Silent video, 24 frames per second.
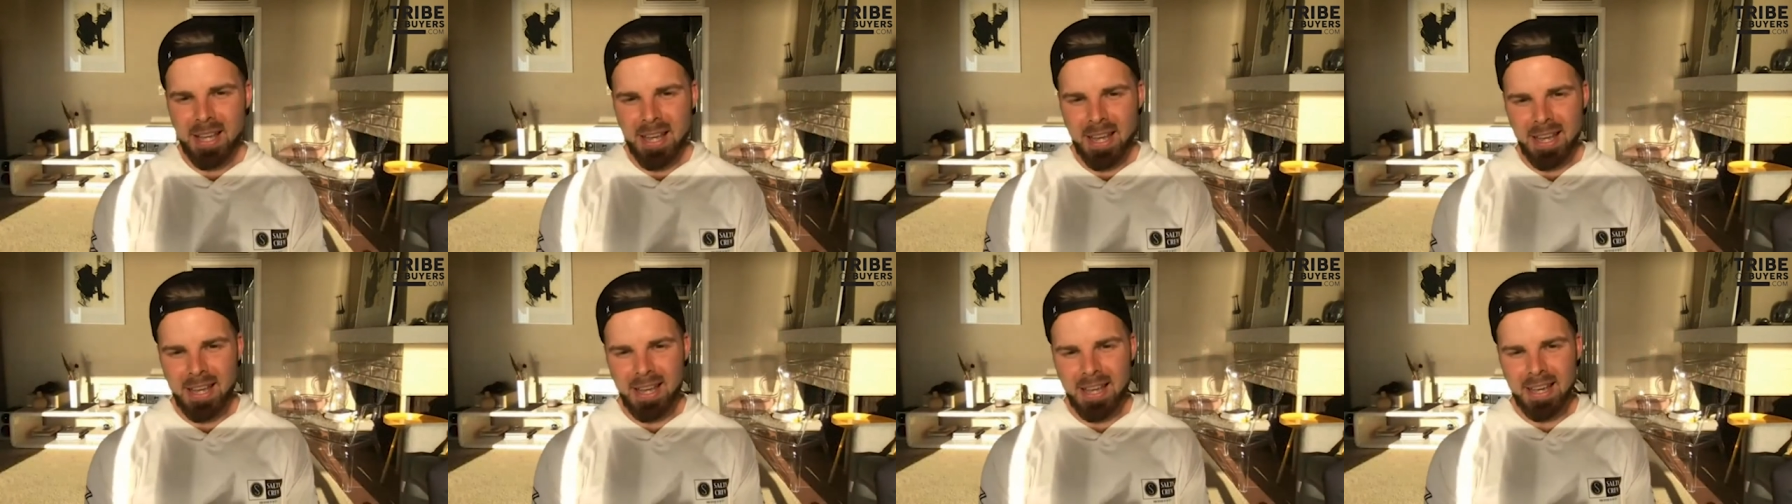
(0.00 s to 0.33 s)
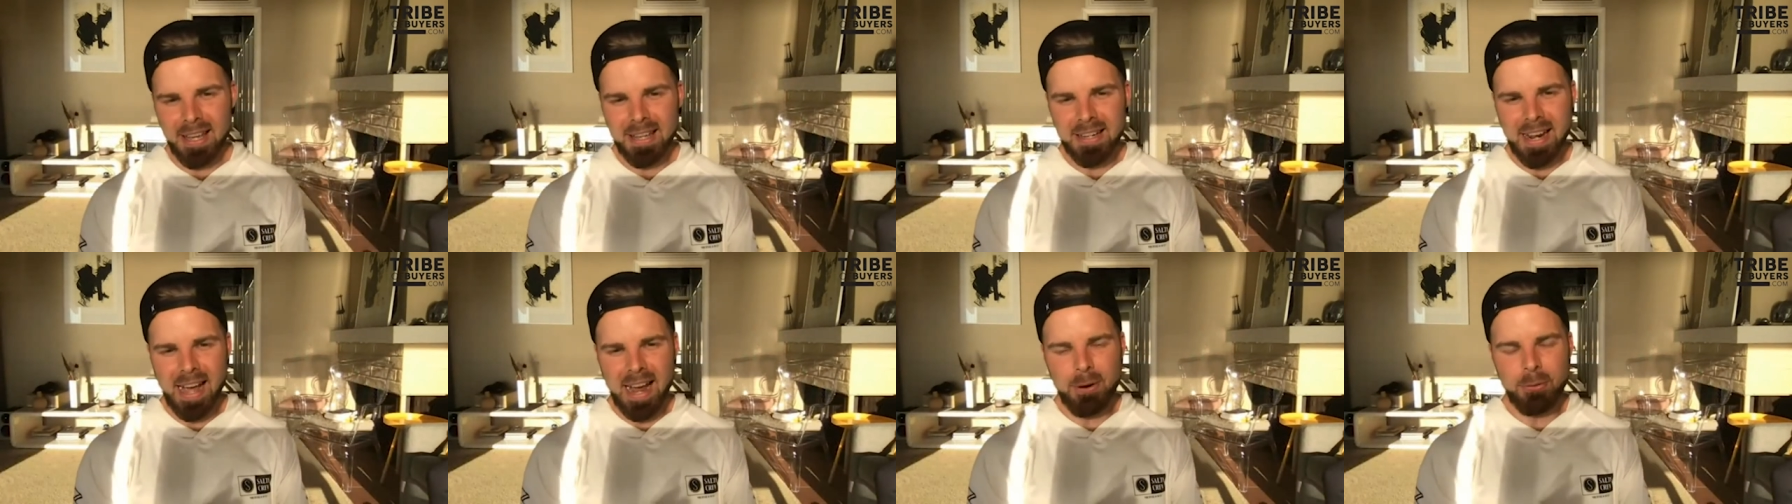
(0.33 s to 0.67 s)

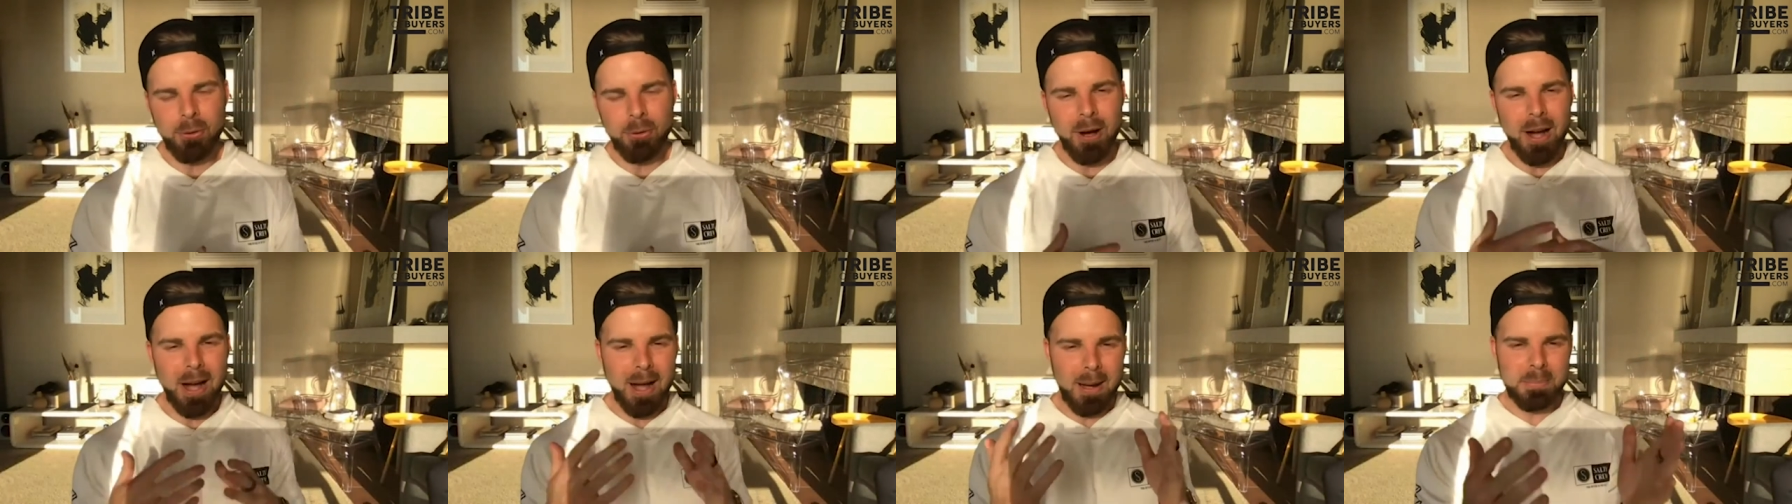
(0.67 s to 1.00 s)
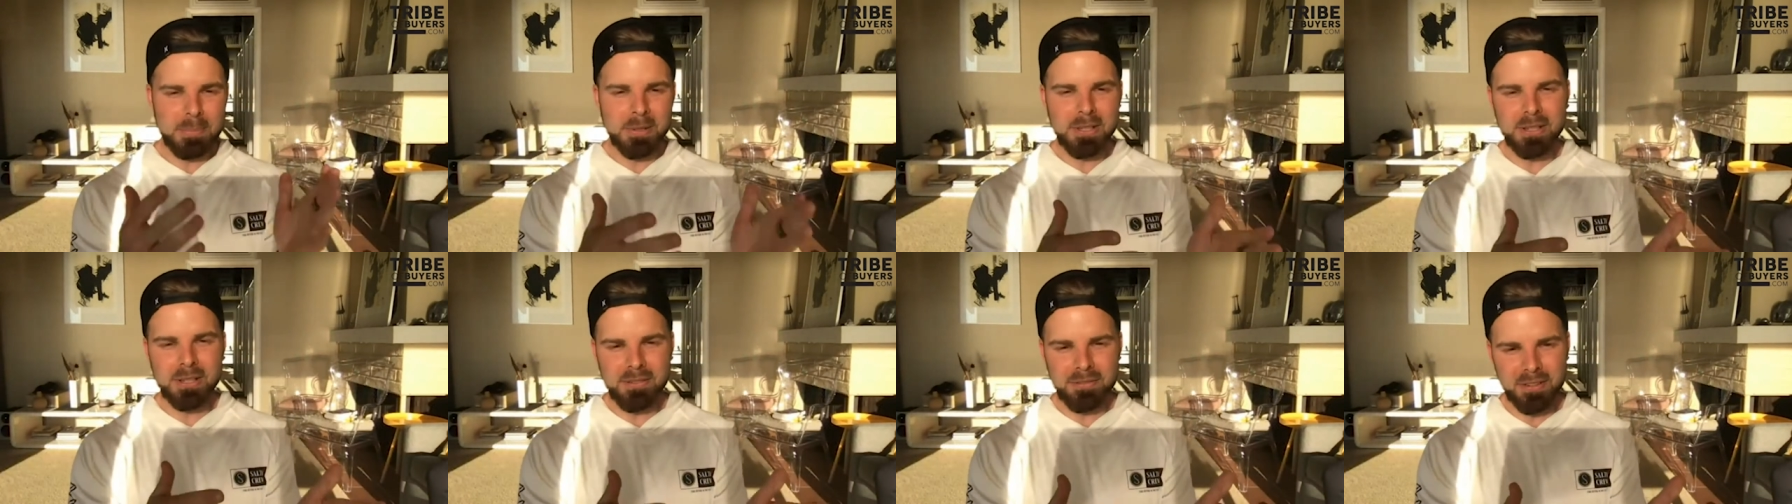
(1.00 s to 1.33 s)
and I will
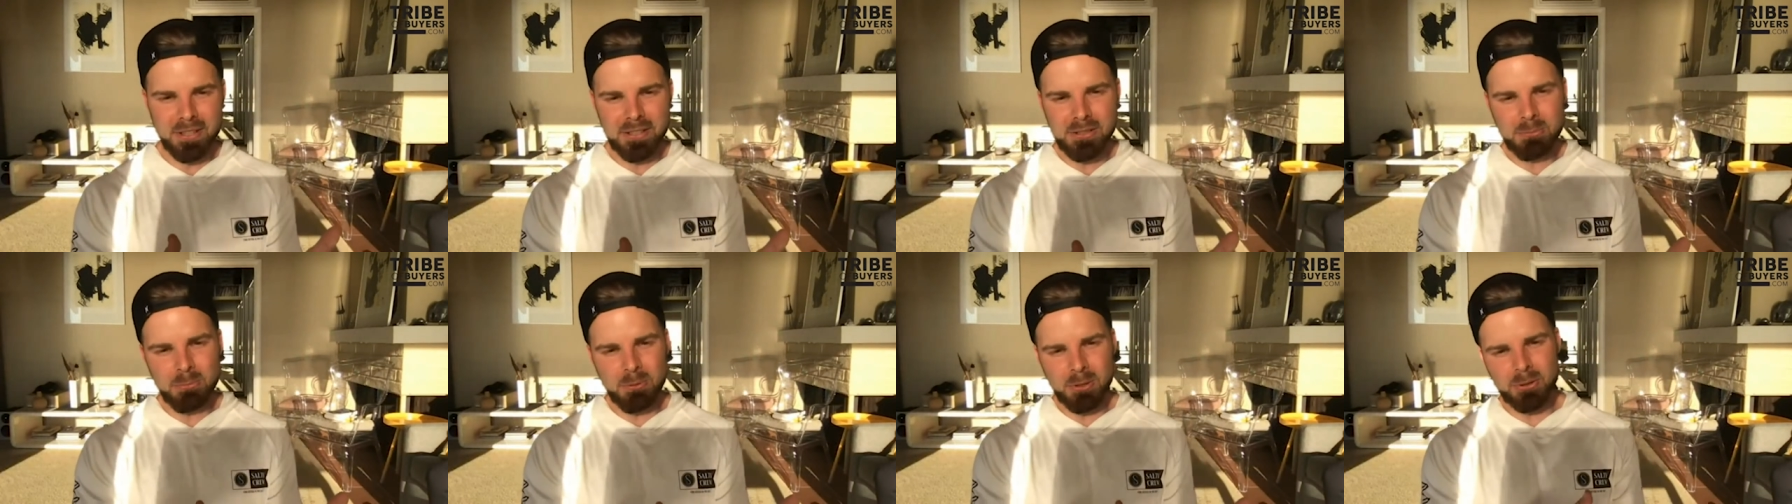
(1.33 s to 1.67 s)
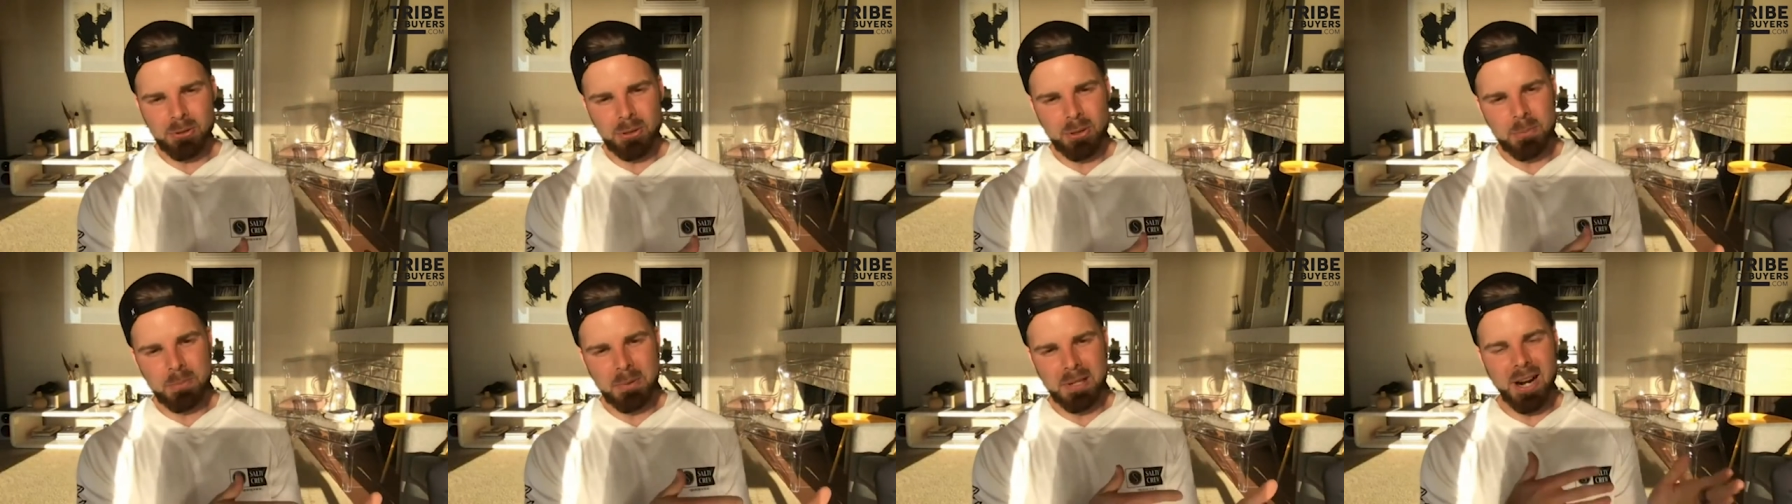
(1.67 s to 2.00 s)
hop in your Facebook
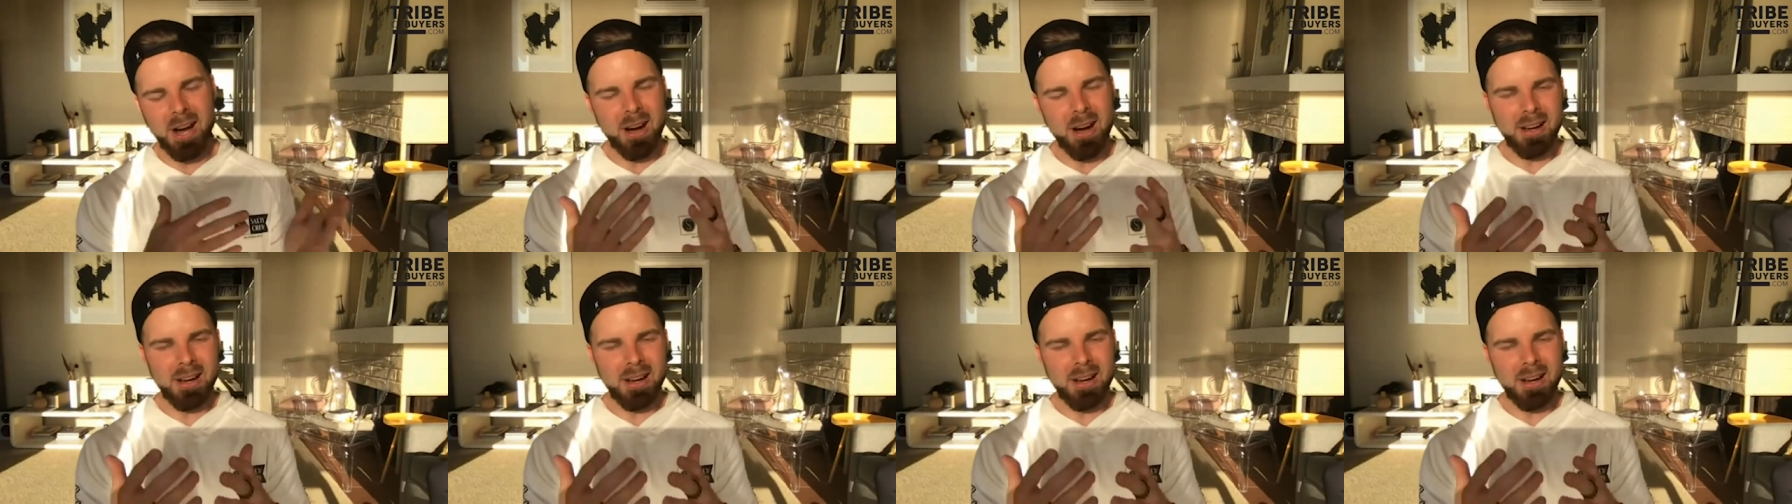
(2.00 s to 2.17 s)
group and